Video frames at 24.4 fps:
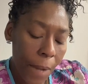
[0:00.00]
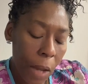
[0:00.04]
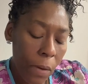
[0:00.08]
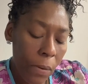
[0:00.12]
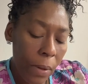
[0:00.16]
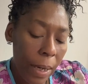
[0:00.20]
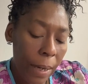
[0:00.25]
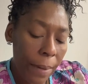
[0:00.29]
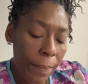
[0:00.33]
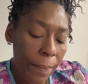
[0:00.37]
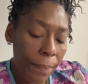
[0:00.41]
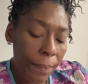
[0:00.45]

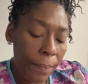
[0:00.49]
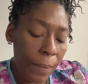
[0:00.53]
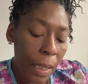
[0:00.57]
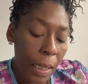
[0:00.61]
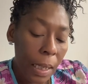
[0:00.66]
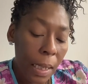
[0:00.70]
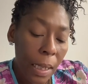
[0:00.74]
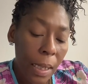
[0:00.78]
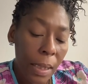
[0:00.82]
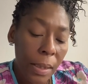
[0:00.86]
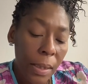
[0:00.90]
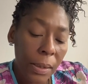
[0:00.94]
Okay.
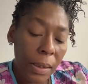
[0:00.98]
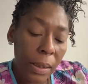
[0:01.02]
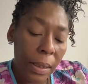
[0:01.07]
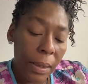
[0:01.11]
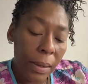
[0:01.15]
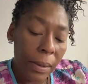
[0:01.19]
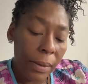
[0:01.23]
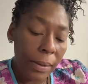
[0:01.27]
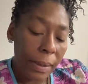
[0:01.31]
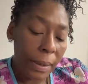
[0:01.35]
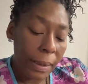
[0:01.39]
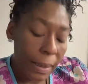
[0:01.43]
So
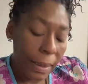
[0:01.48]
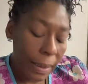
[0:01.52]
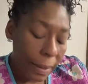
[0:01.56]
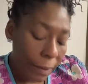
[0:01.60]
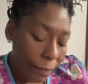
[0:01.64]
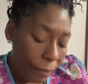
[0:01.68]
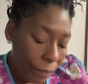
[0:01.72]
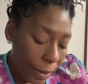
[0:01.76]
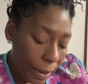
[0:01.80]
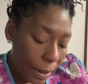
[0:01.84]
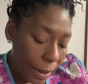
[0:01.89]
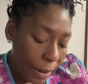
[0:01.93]
there's
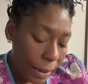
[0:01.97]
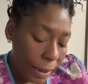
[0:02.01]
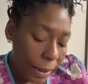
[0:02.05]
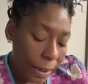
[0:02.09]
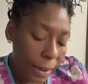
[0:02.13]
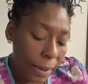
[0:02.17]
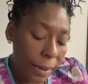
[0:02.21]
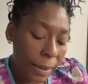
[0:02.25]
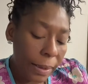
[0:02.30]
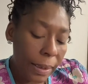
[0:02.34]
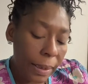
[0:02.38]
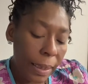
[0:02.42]

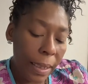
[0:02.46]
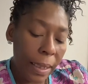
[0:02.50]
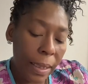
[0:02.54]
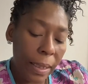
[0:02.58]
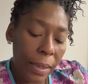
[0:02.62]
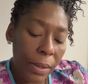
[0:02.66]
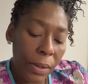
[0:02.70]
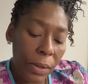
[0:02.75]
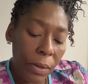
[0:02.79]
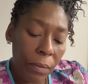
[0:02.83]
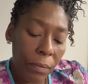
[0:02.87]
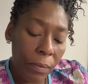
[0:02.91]
differences
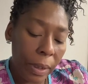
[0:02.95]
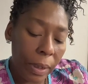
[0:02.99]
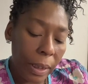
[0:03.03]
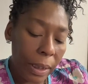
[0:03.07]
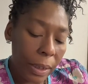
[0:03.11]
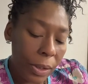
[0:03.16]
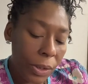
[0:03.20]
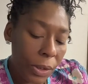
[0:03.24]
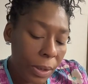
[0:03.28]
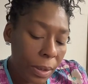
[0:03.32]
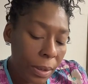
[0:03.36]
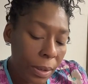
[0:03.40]
in your
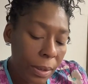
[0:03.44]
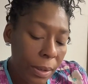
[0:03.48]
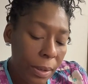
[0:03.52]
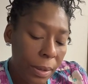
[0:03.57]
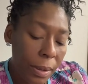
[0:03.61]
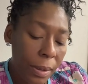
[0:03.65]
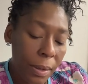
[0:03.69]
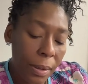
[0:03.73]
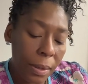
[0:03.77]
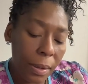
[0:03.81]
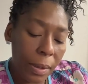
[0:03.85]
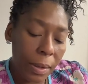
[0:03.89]

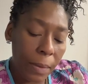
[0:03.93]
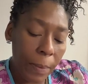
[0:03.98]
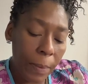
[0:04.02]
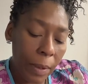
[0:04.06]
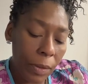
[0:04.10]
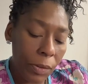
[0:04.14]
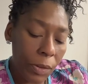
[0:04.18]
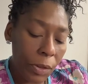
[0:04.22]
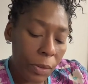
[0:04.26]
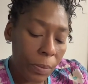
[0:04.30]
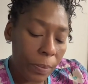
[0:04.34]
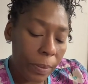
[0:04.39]
religious,
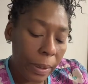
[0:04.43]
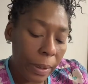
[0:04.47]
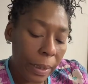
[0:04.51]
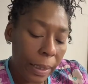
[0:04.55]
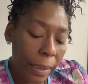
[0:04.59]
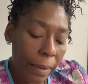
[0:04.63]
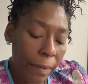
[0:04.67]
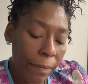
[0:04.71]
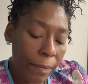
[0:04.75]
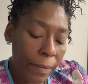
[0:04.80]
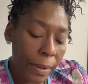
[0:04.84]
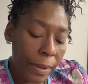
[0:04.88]
spiritual
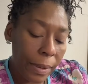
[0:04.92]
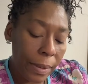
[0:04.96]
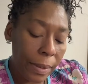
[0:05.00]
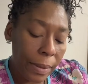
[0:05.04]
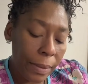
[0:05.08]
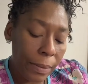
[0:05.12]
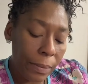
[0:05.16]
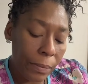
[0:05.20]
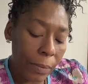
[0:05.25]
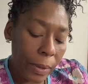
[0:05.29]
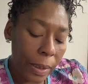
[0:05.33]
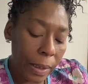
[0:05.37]
beliefs
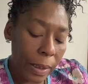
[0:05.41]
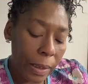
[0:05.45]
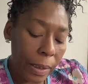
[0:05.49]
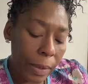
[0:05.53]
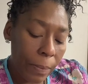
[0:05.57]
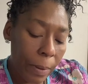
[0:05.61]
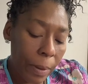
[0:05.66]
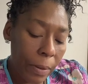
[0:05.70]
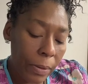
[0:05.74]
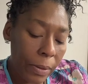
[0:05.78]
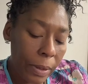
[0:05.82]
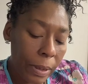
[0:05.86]
with this
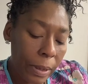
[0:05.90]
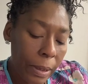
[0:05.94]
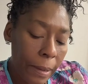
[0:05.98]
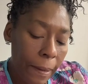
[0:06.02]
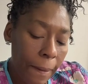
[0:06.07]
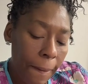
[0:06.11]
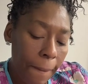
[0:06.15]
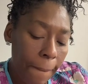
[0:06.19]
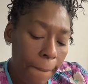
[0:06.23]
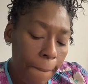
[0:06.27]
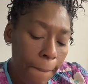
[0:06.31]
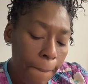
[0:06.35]
person.